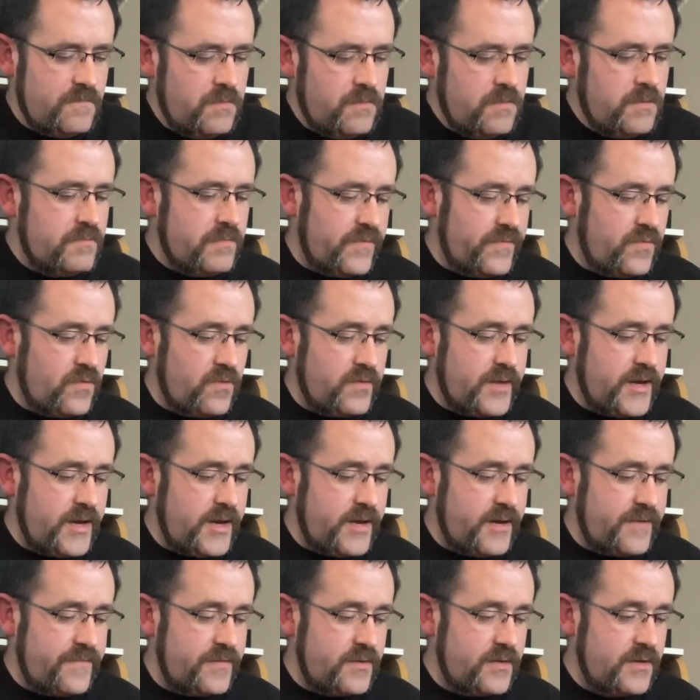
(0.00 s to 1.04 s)
before
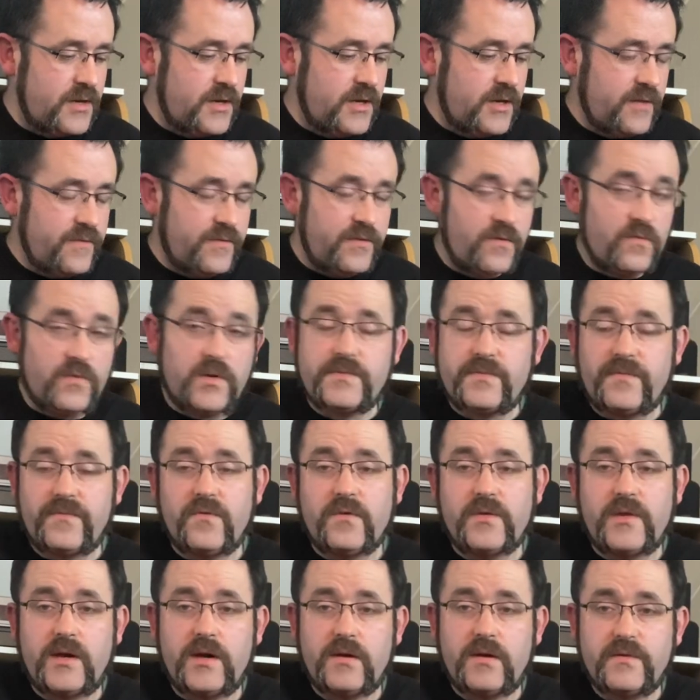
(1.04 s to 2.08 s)
that, for the few weeks before
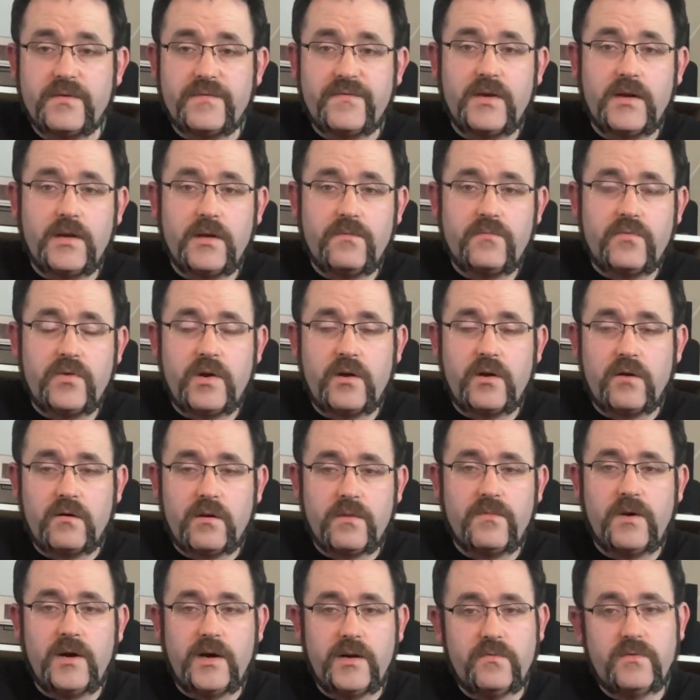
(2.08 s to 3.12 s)
that, I was fairly
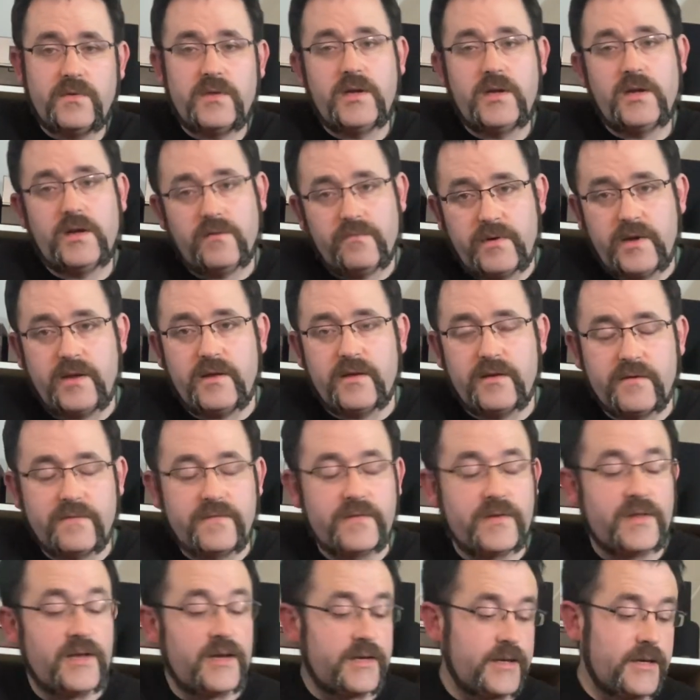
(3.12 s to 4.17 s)
preoccupied with getting ready for
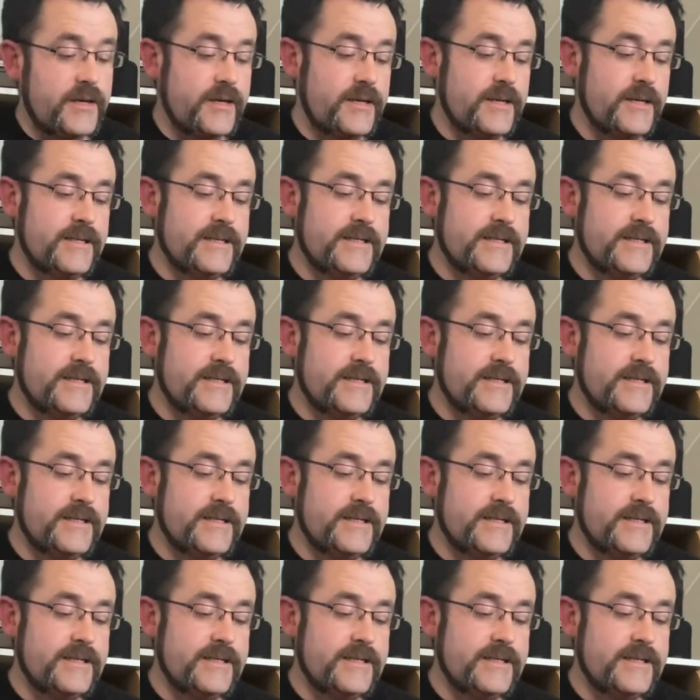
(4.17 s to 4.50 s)
that gig.